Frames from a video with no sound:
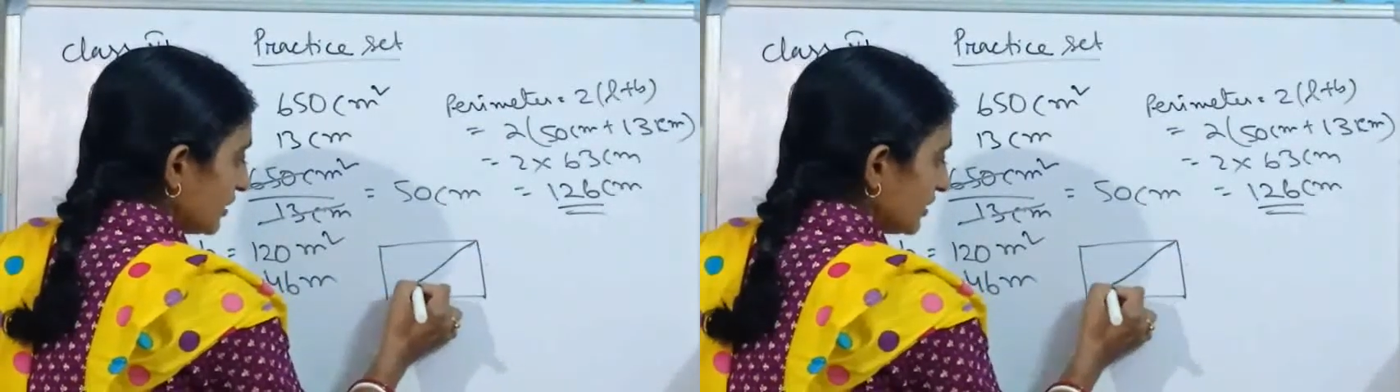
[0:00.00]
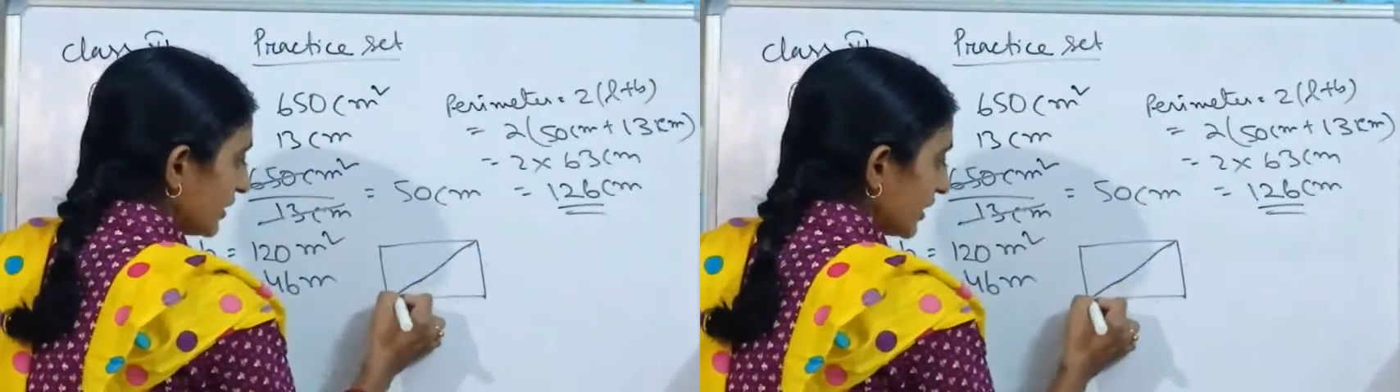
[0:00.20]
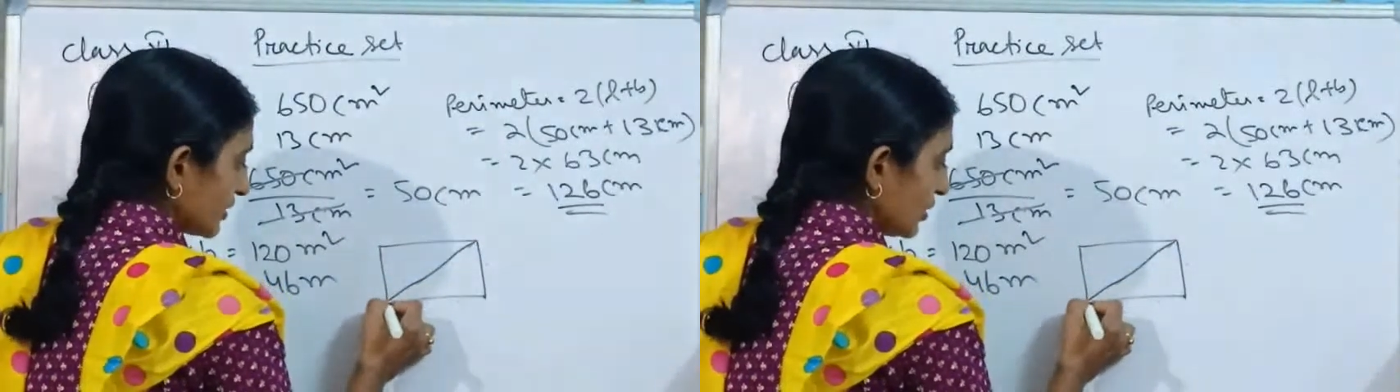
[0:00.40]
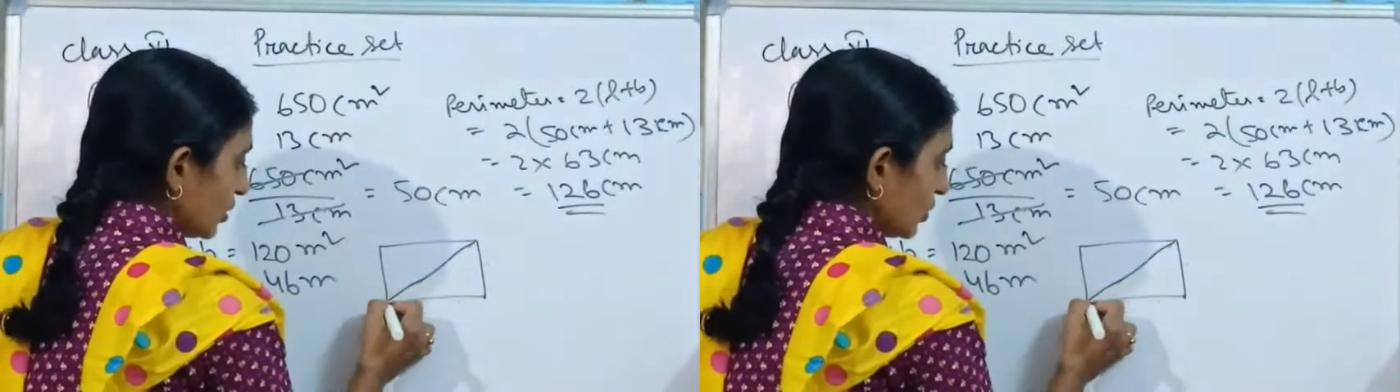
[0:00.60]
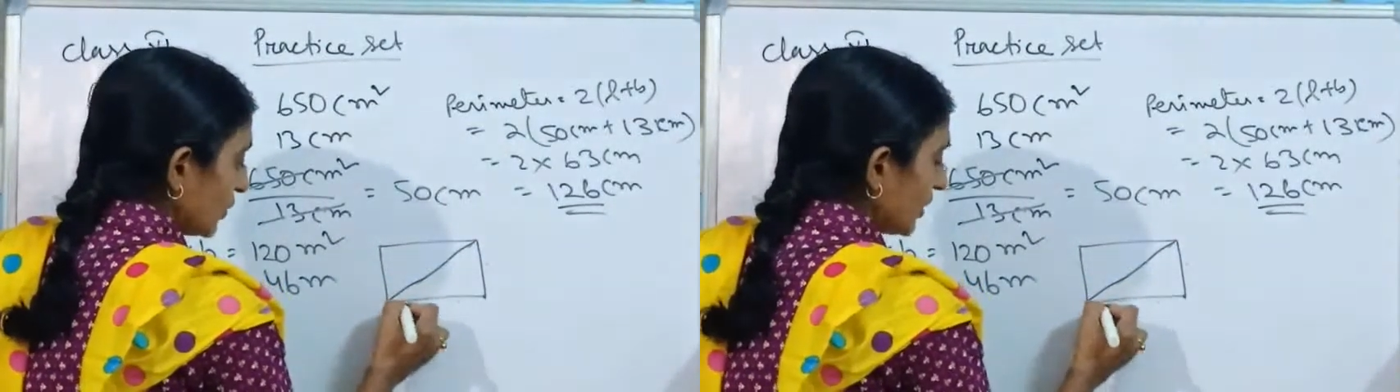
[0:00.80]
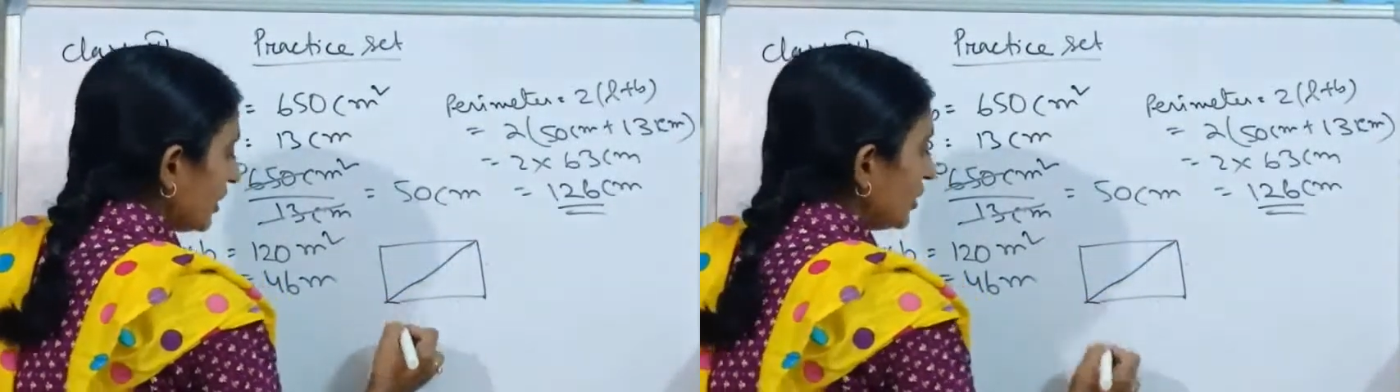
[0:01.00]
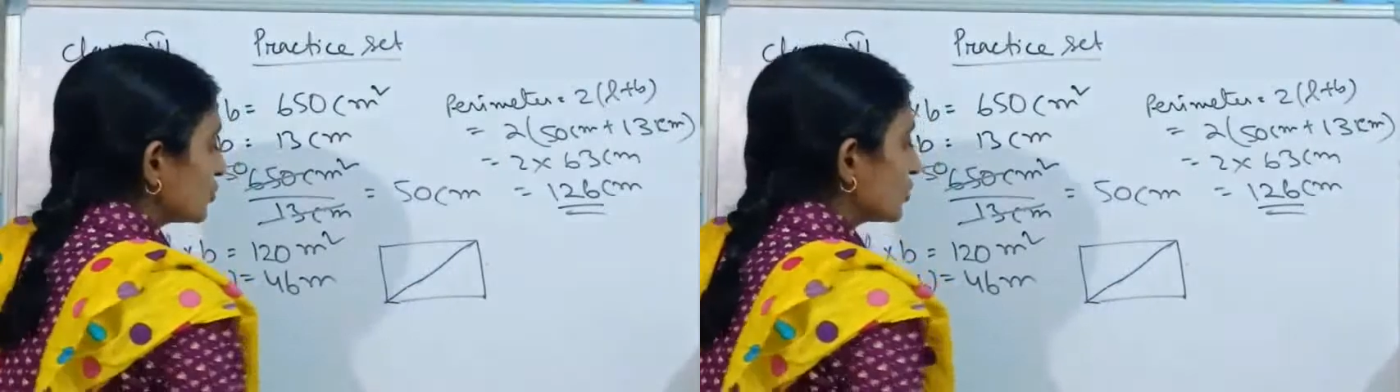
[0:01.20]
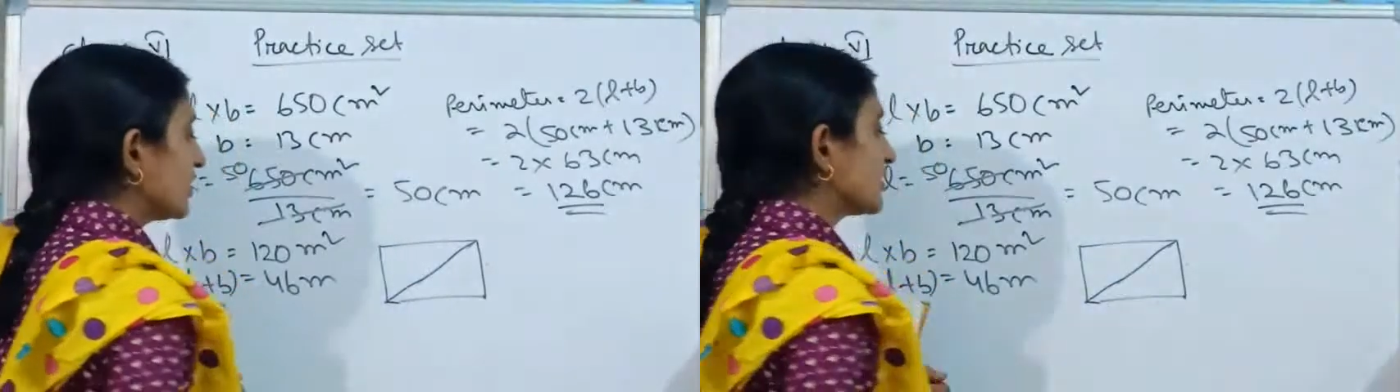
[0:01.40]
that. Okay,
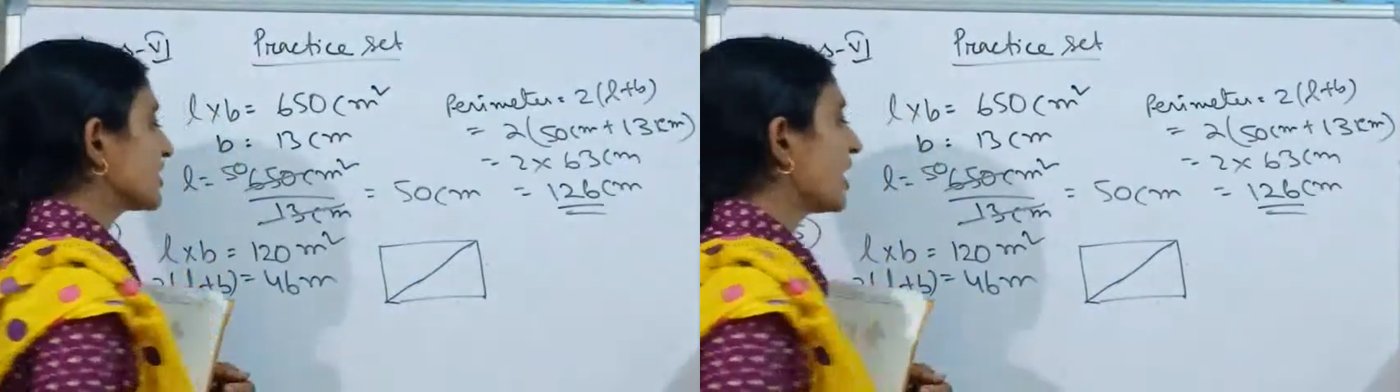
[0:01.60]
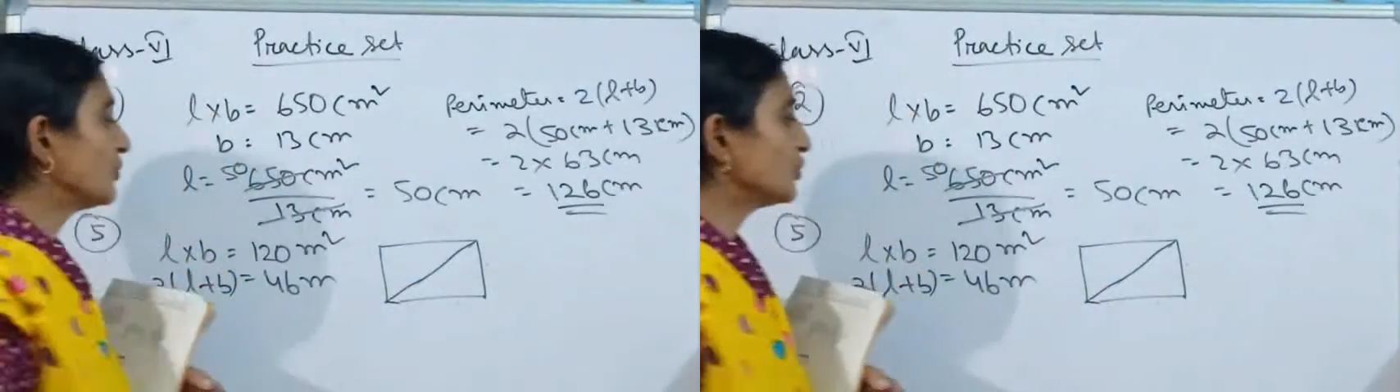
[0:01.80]
so let's come to